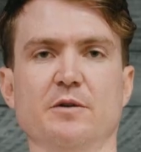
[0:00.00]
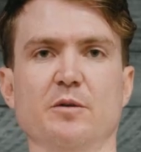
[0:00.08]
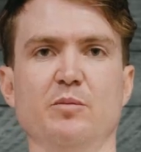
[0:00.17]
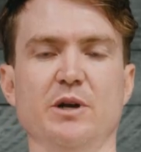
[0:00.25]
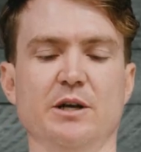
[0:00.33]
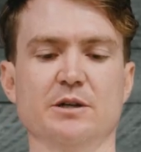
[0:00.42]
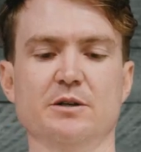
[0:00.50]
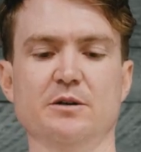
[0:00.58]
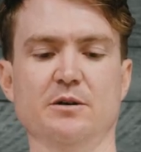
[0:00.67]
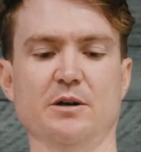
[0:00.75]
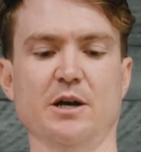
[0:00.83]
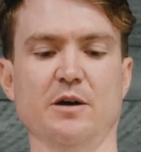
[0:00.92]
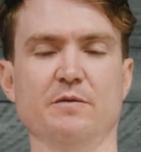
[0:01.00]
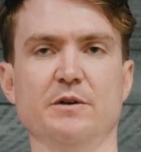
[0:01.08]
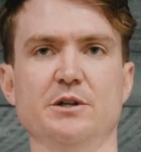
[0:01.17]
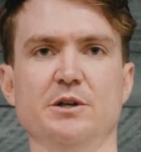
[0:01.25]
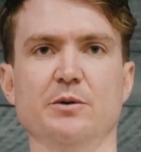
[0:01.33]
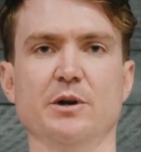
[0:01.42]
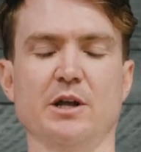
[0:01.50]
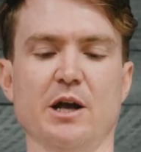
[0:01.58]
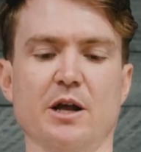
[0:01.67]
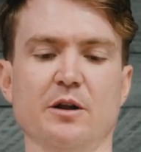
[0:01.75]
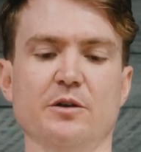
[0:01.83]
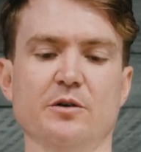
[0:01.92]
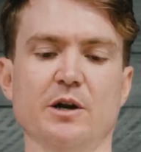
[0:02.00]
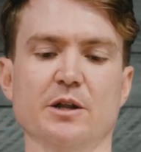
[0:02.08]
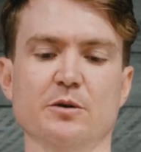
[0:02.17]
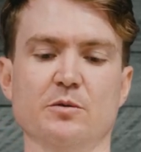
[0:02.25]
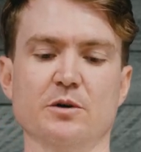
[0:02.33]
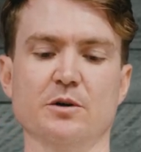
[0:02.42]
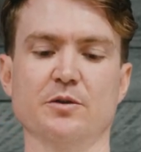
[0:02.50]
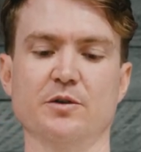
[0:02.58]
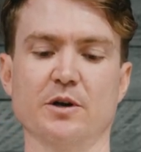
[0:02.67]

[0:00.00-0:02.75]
for the biggest fish you encounter throughout the world.